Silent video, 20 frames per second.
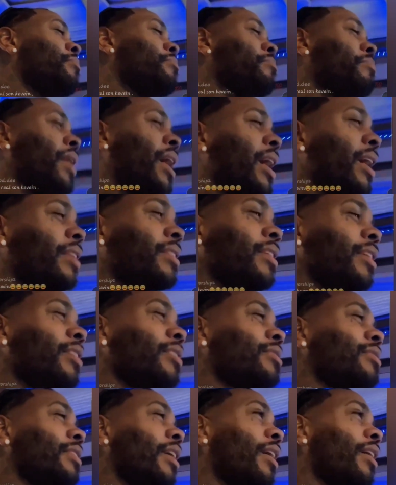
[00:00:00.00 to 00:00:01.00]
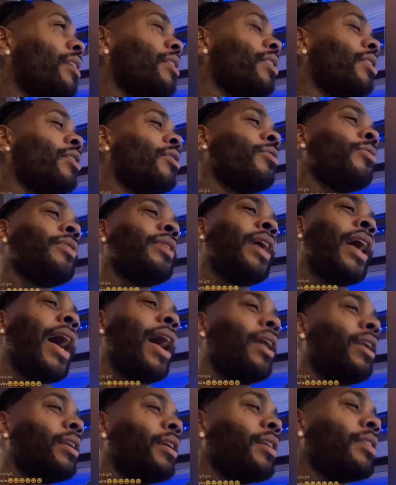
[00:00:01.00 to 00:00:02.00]
Make this thing a
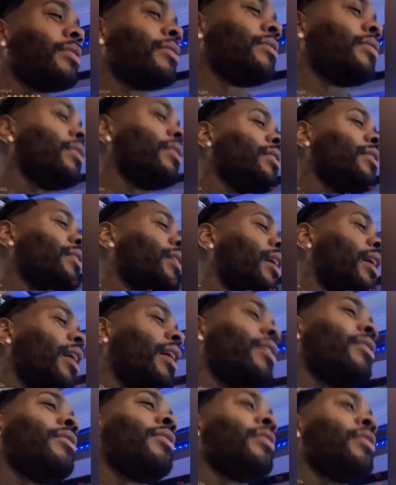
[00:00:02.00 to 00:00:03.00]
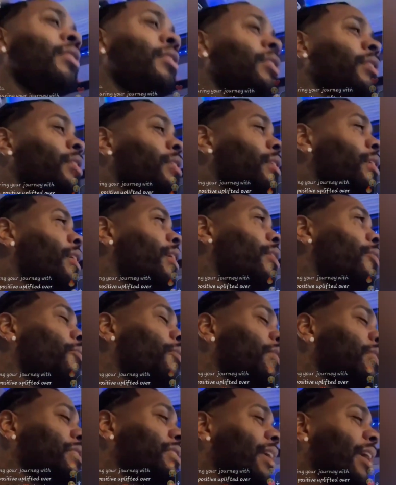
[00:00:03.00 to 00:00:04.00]
reality. Yeah.
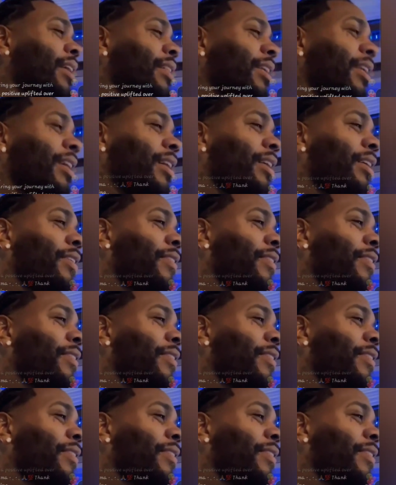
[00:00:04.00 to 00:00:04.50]
What'd he say after that?